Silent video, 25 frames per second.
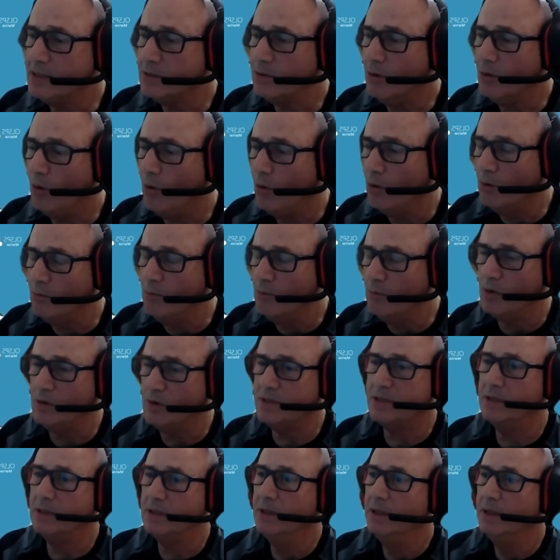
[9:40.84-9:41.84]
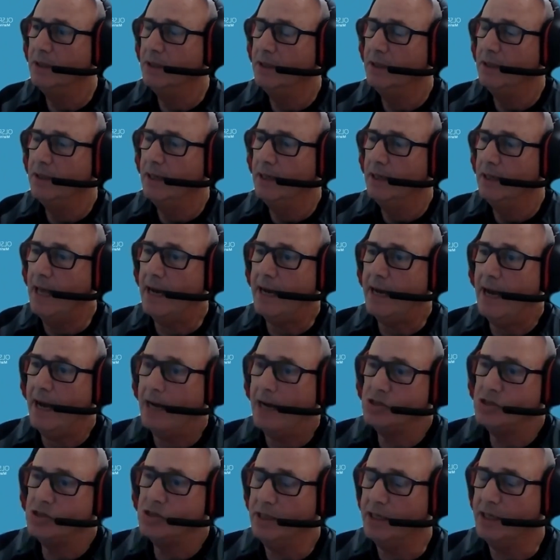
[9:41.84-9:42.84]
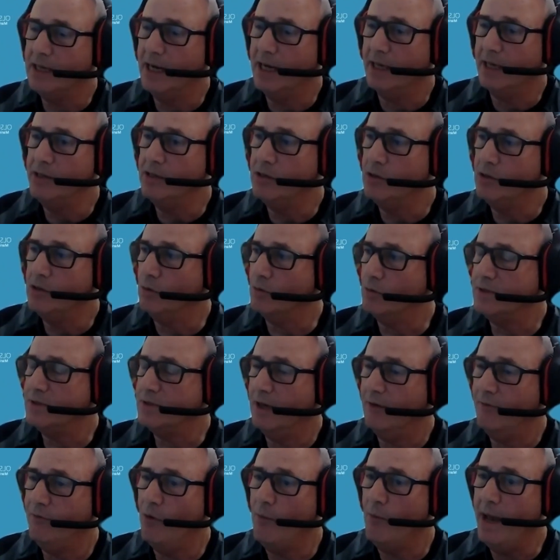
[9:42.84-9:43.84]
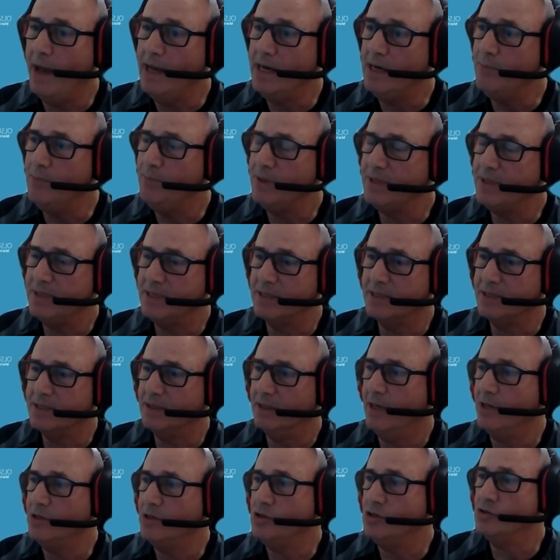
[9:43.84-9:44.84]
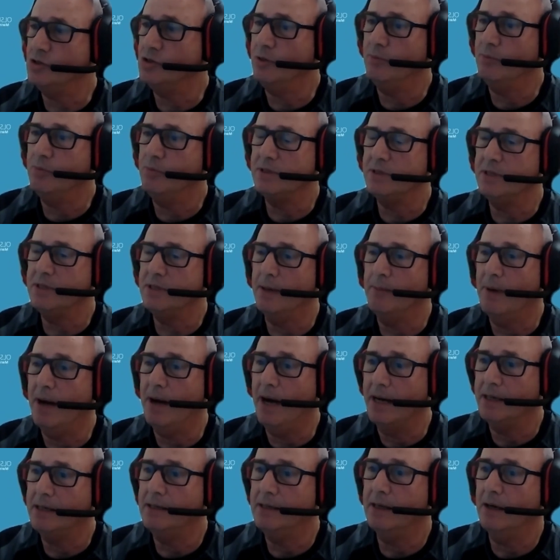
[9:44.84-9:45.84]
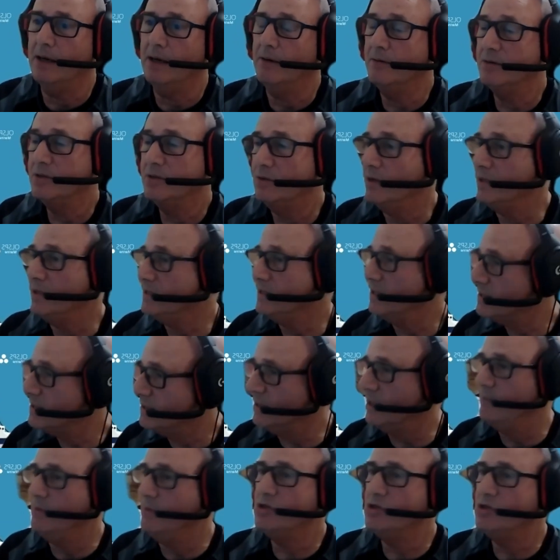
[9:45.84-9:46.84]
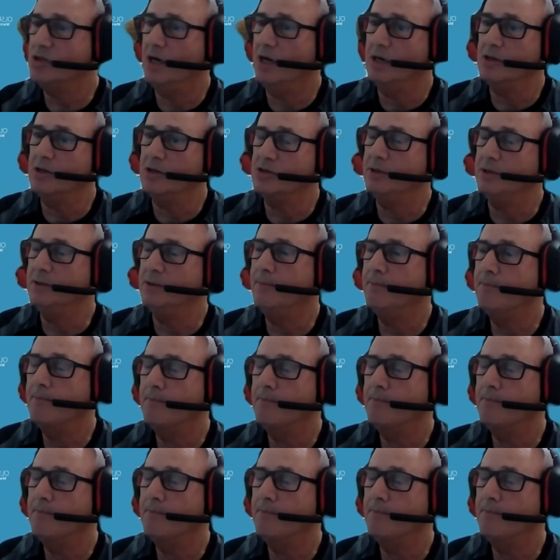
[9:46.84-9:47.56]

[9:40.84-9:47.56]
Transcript: is almost like actually cutting yourself from any business relationship with them right now. So it's extremely challenging.